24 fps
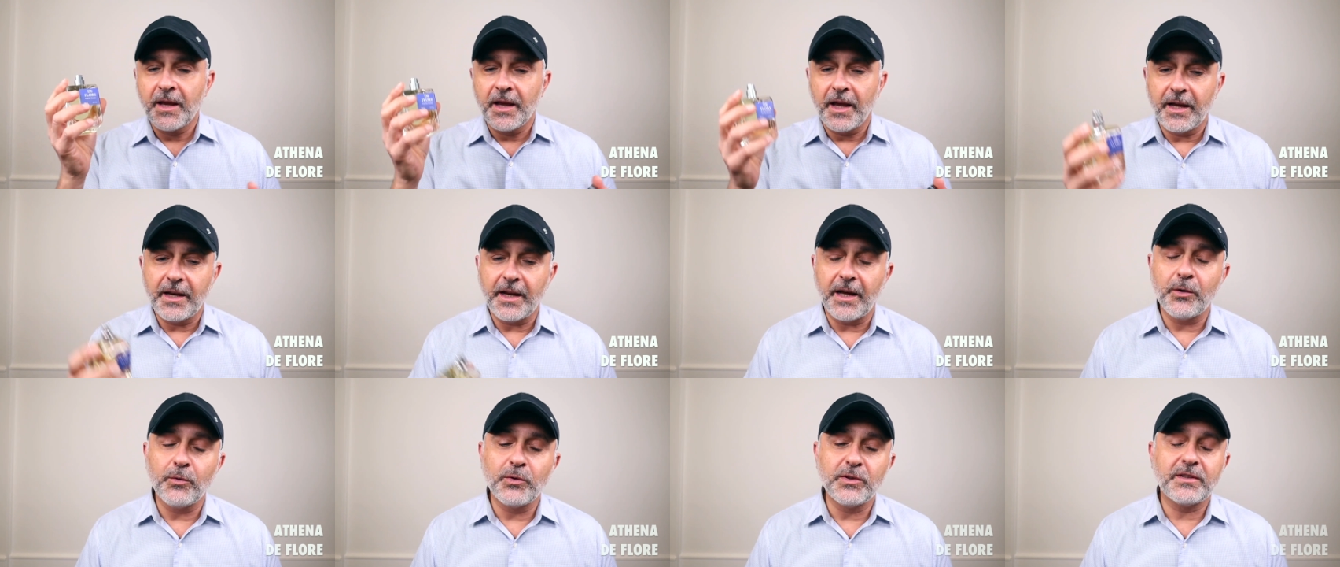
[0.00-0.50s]

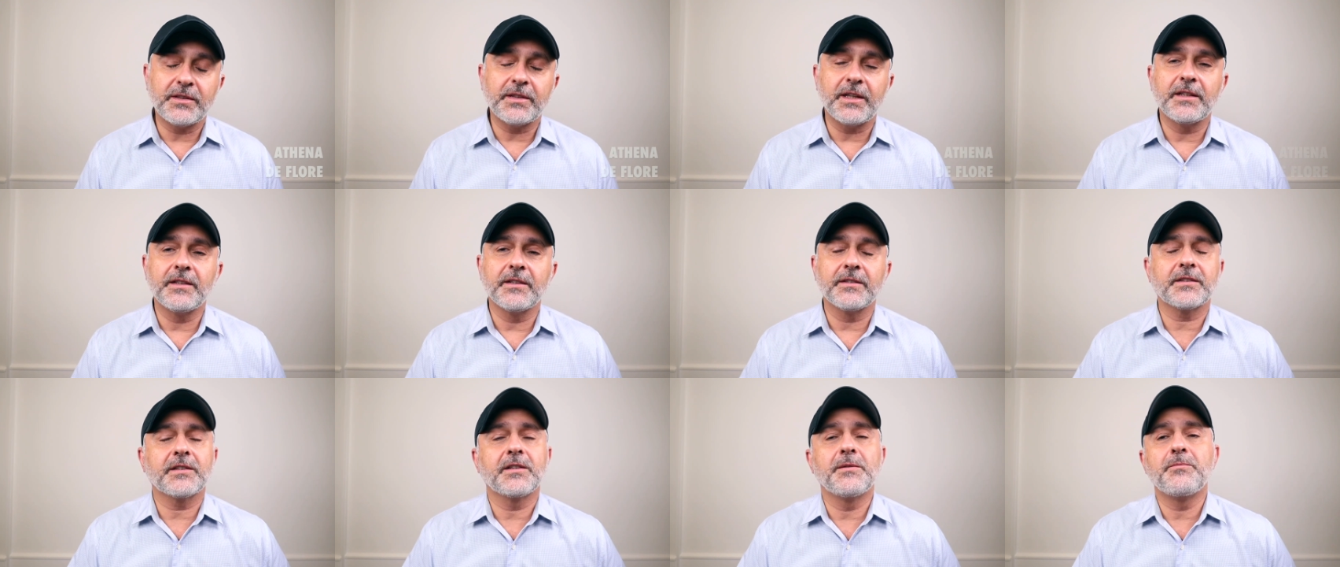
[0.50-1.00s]
And I would say
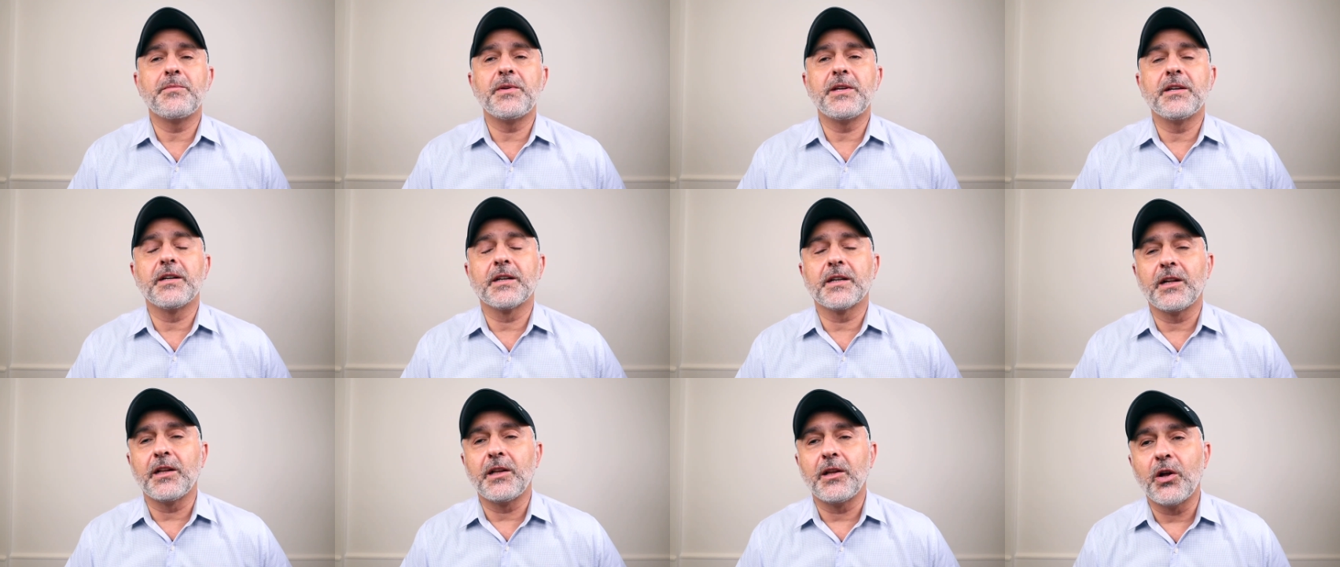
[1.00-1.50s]
this could be
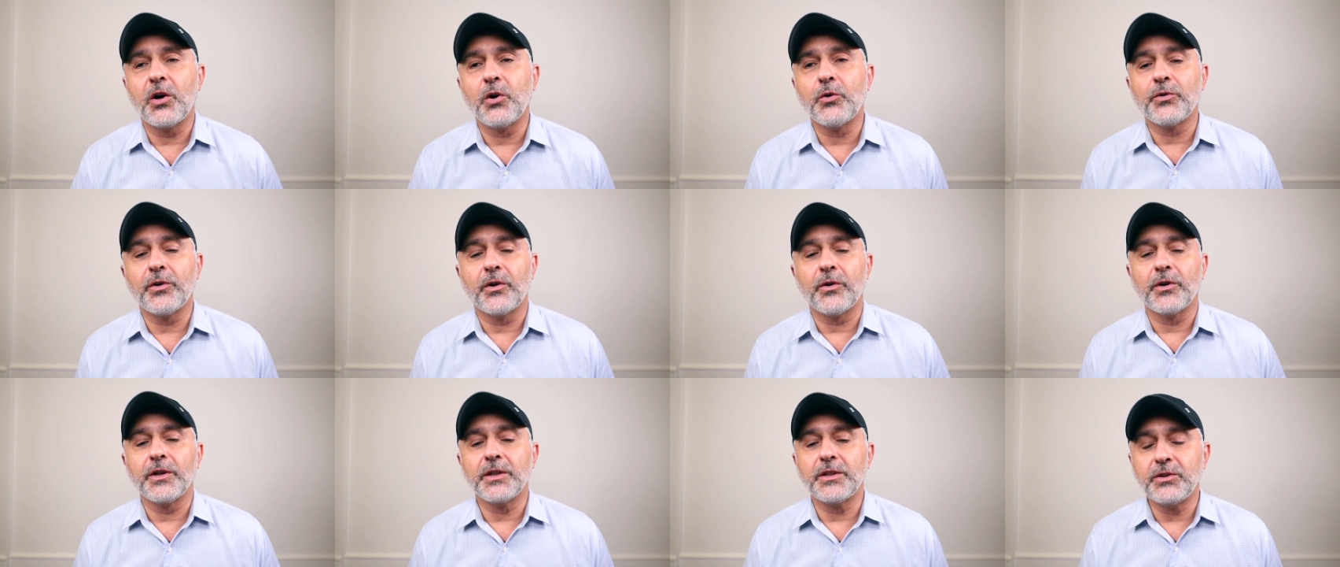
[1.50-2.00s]
a clone
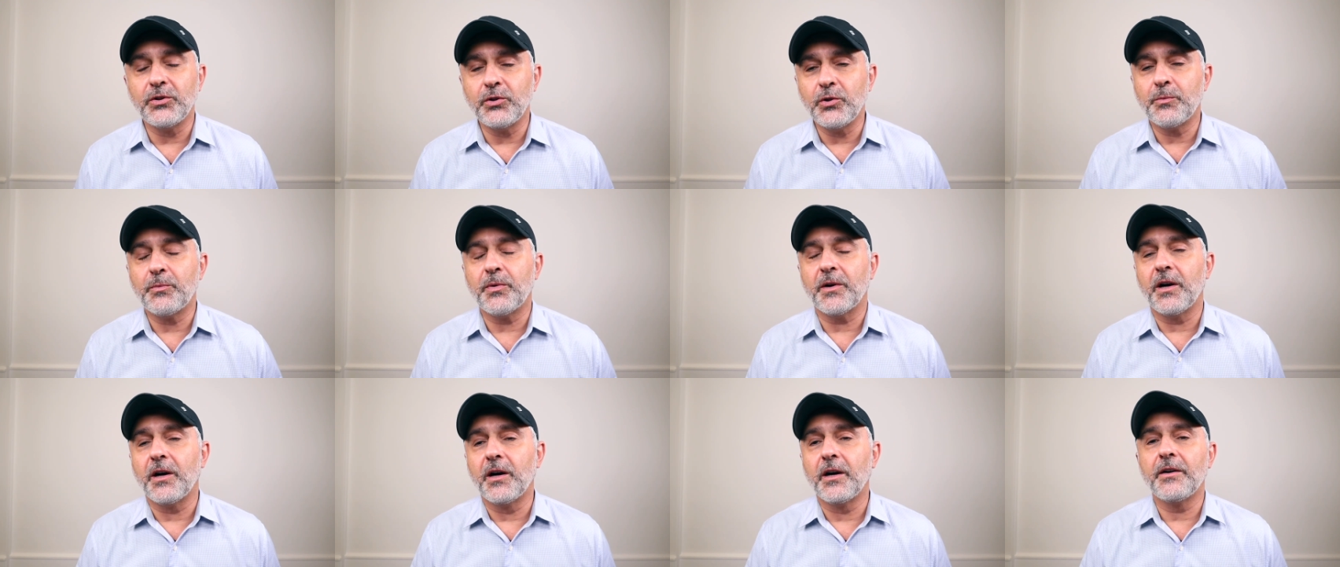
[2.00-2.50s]
or a
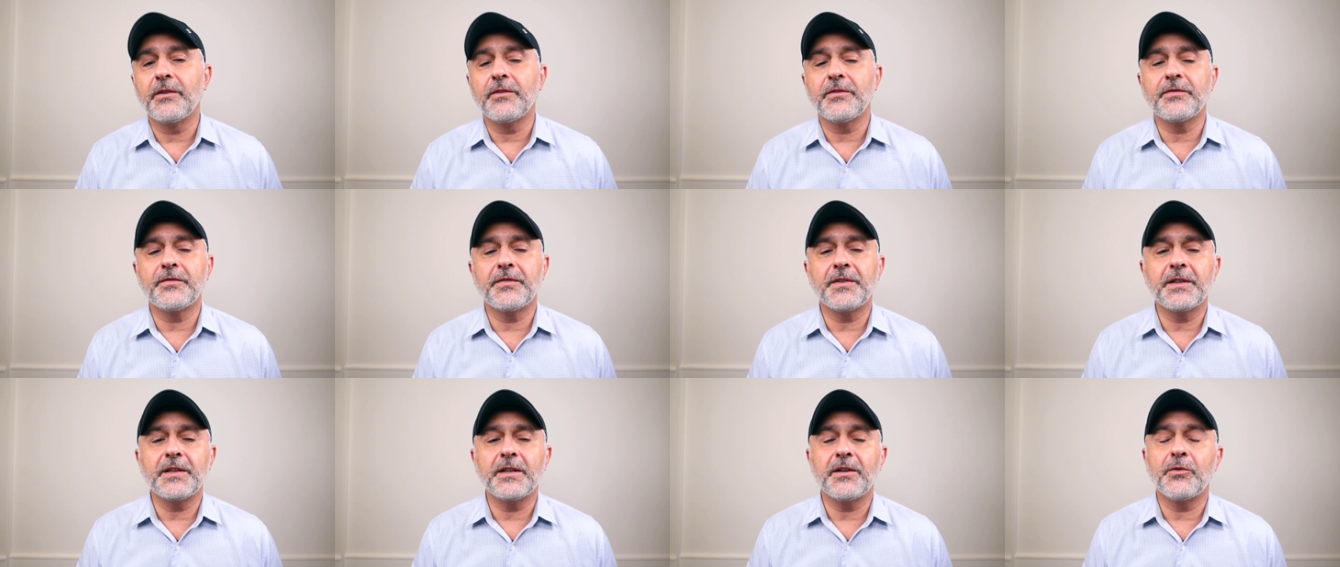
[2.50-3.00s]
dupe
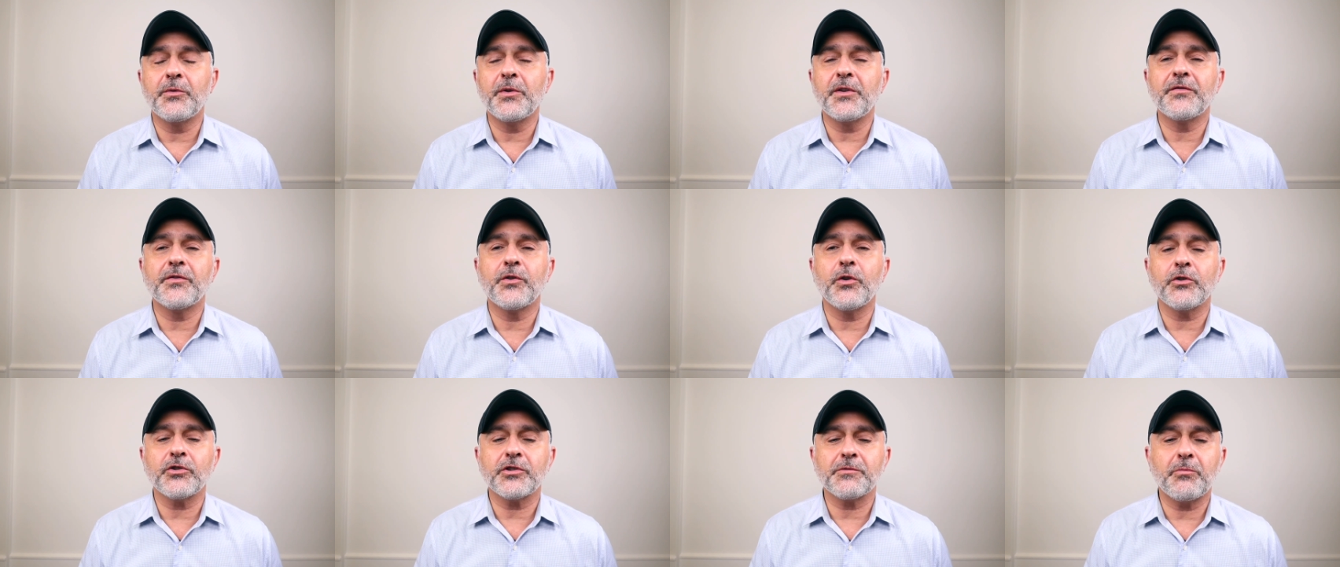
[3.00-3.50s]
of uh, Rive
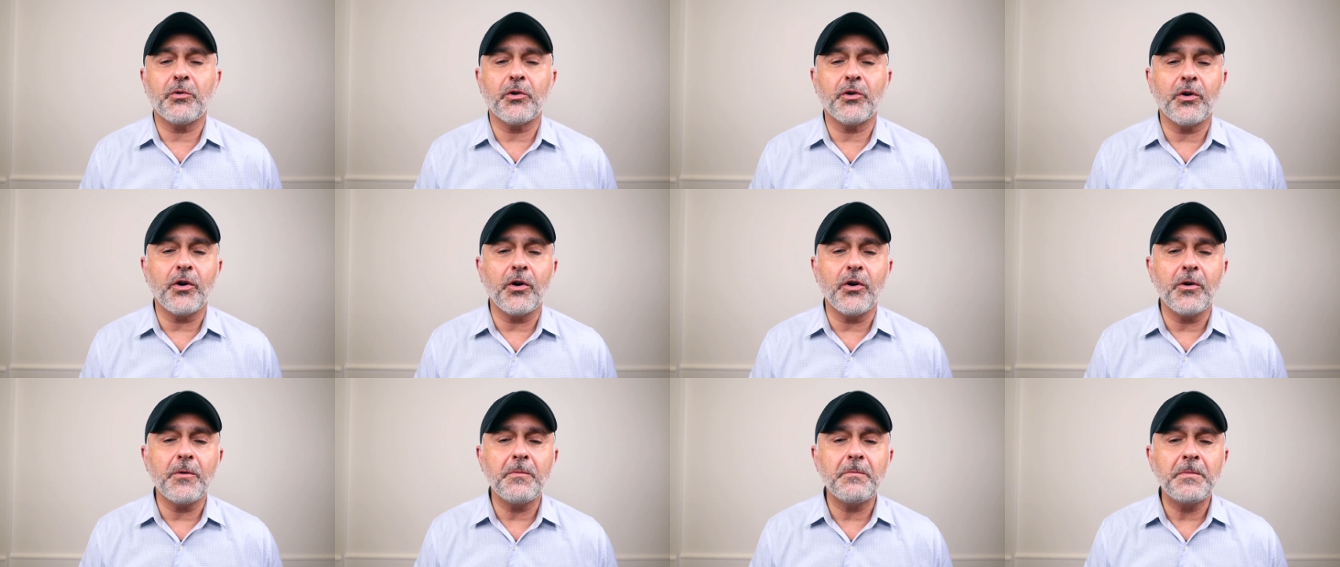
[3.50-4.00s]
Gauche Pour
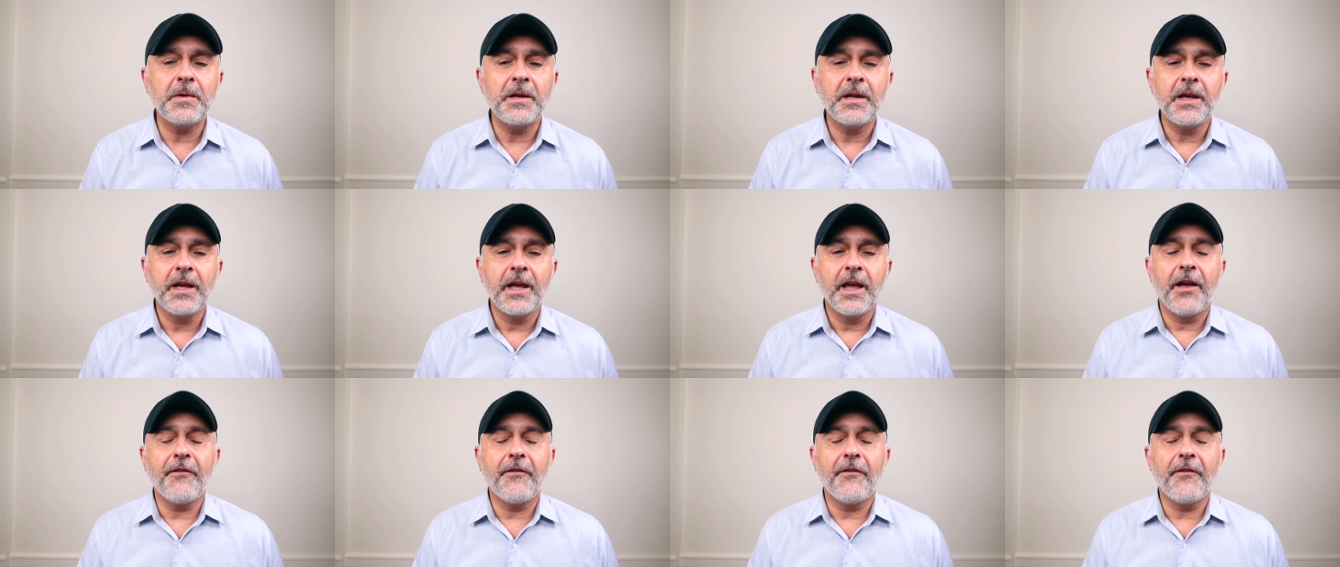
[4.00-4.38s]
Homme.